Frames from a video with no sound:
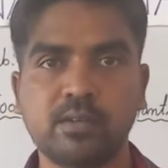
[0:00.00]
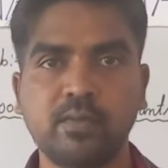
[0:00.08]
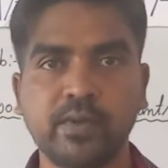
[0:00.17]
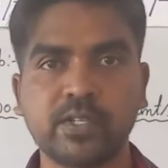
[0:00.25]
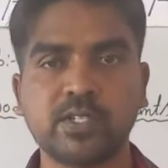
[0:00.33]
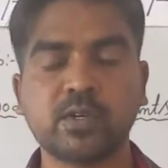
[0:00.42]

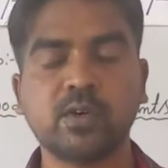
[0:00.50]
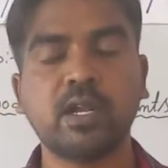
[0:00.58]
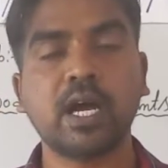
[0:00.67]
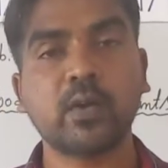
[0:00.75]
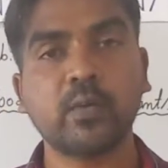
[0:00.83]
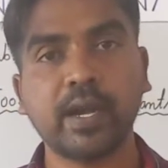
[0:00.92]
we used to call
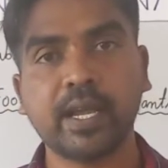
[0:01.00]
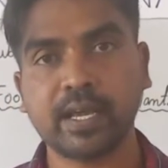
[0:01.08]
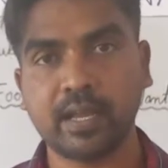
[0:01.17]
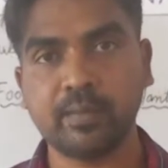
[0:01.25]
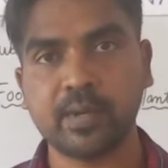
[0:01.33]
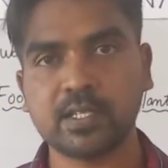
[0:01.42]
aquatic
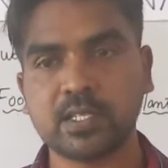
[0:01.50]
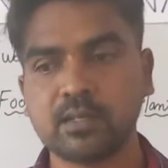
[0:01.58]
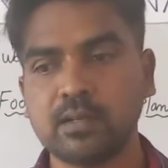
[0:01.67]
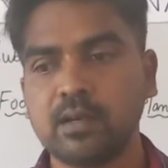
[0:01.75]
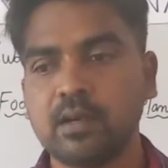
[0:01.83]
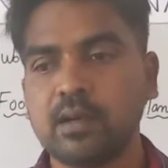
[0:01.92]
animals,